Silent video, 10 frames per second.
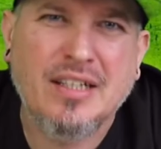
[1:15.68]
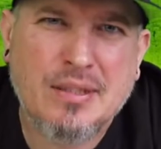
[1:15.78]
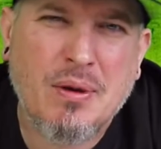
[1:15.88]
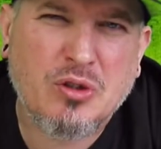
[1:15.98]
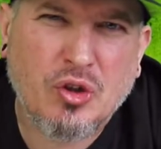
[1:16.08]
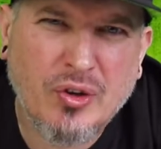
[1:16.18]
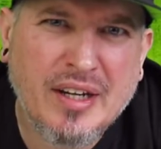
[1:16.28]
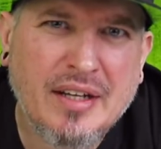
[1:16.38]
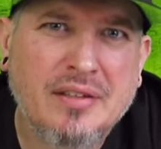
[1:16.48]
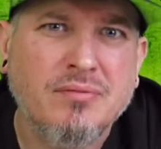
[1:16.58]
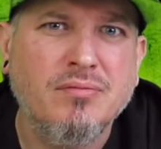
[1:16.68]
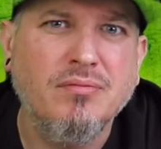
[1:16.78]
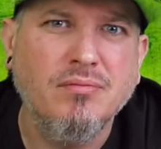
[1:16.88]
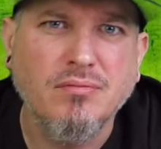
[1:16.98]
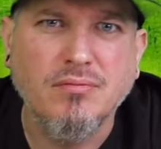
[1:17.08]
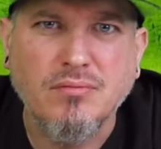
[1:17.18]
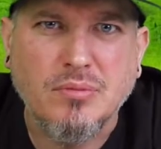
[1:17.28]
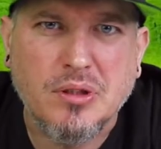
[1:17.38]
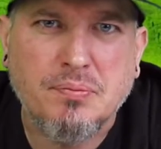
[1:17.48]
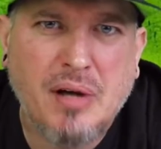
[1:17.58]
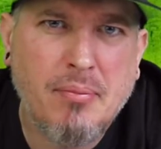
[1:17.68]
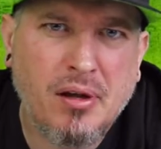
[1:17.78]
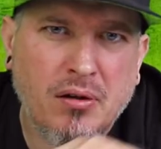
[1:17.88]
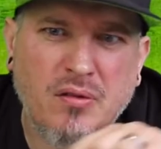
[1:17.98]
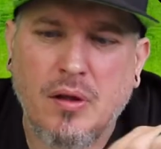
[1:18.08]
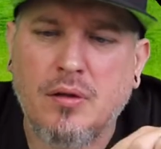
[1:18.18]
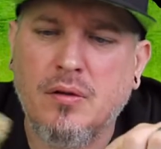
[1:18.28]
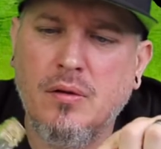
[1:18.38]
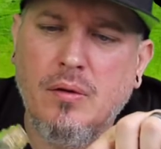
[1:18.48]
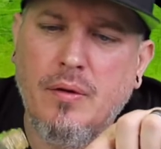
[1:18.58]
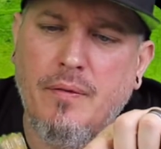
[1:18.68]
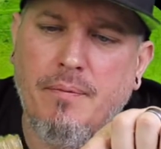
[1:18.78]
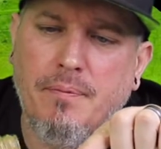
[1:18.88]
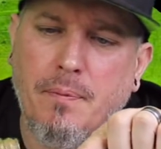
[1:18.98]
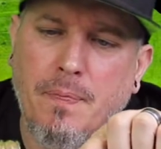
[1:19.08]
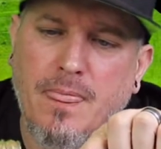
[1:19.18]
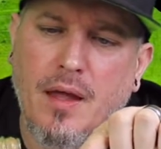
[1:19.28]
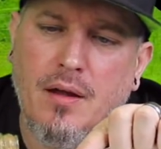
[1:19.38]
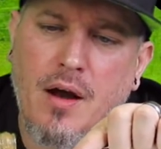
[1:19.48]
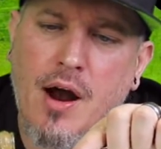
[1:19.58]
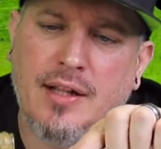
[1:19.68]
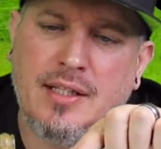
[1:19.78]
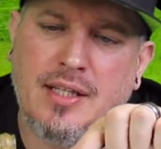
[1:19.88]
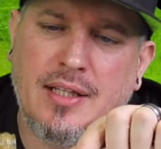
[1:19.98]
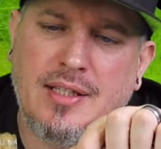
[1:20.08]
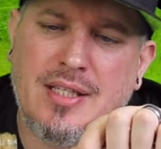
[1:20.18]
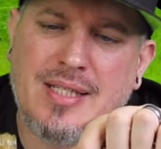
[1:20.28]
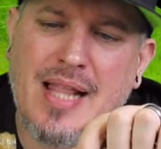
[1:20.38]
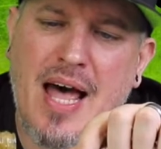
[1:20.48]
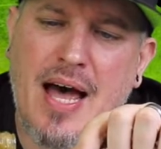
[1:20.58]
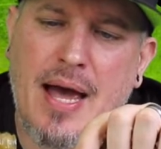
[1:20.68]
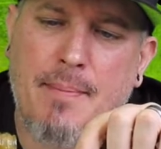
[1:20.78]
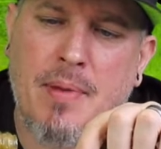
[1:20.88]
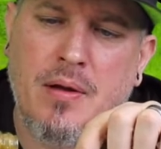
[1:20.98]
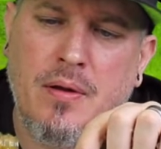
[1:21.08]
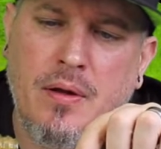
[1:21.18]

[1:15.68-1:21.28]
It smells green, which is probably a good thing. All right, let's get the slime.